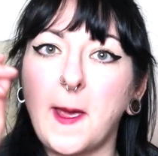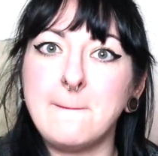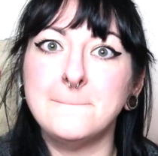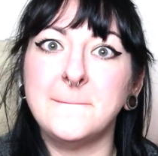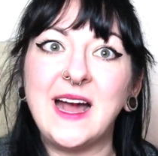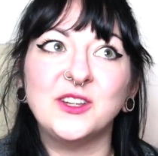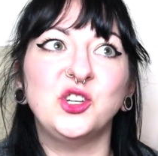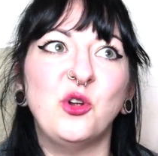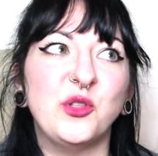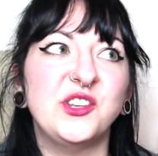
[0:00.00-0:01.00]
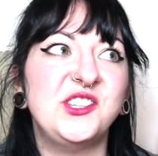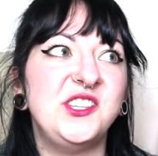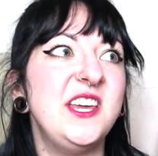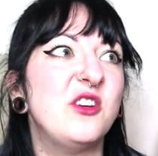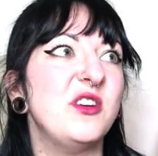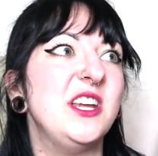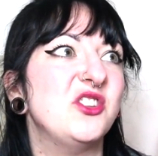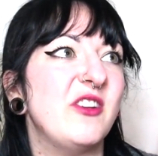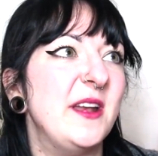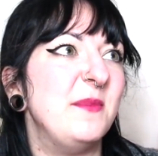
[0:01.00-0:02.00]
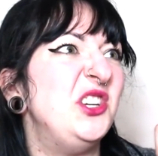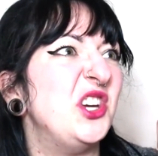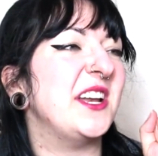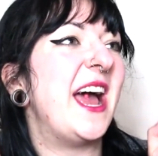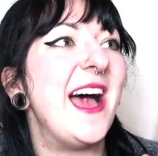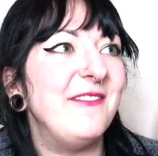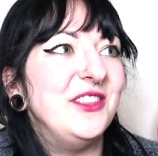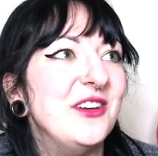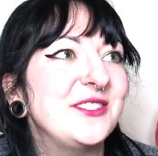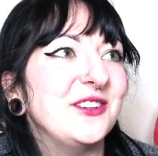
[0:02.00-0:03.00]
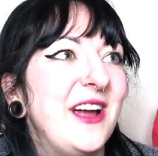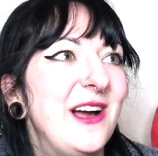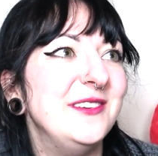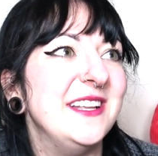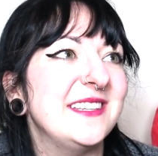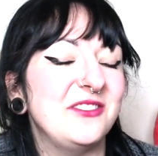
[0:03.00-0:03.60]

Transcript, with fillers: So imagine all the sea creature enemies you could have in those surroundings.